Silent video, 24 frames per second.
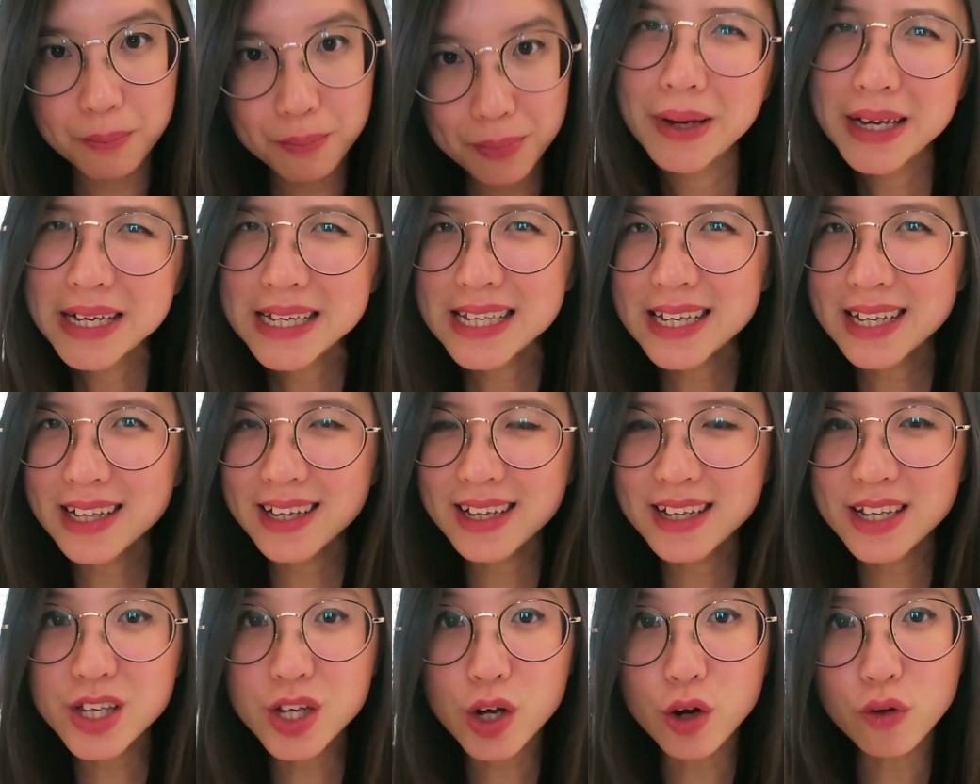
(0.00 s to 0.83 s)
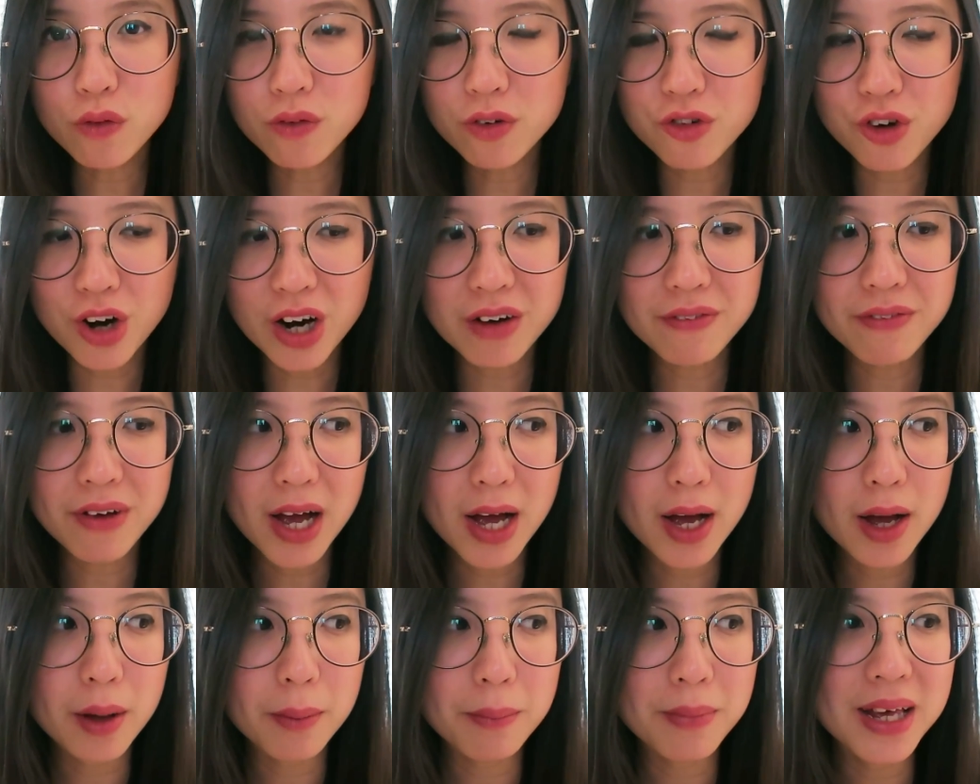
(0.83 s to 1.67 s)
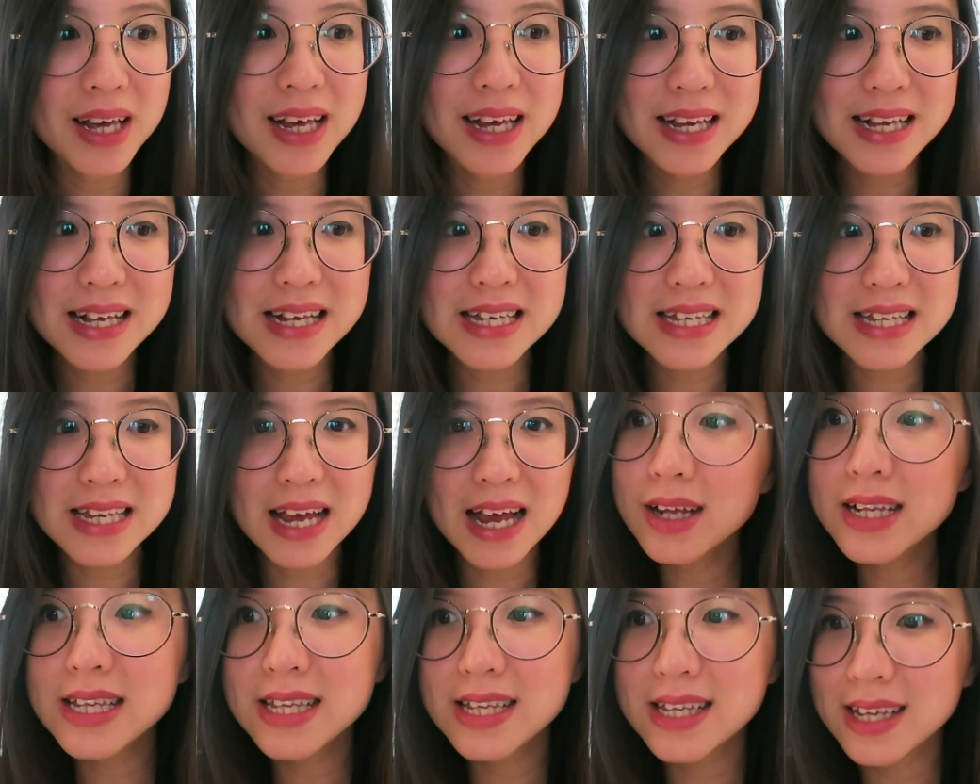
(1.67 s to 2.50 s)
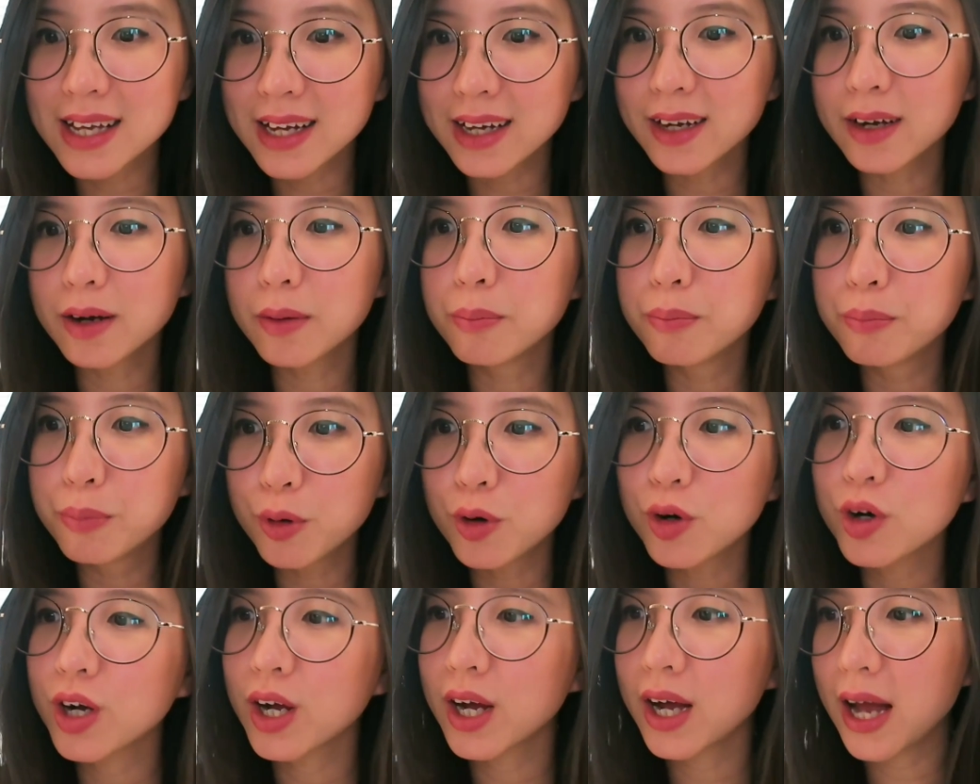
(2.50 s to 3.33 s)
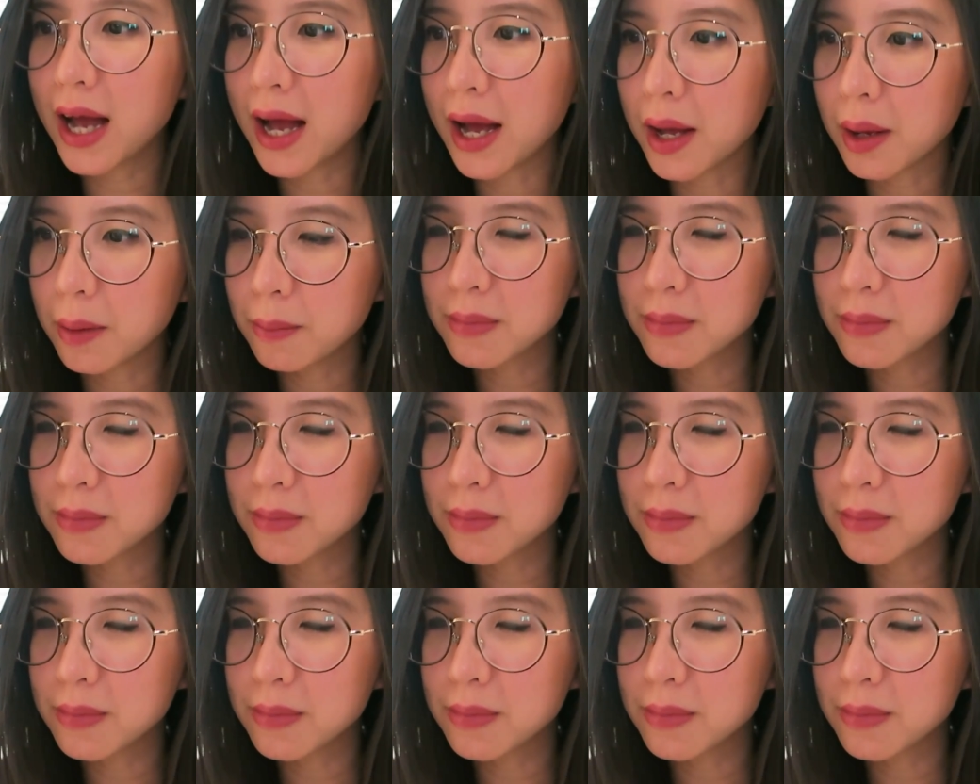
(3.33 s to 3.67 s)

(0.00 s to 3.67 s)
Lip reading: Basically, this OVERDRIVE app it's like a book app.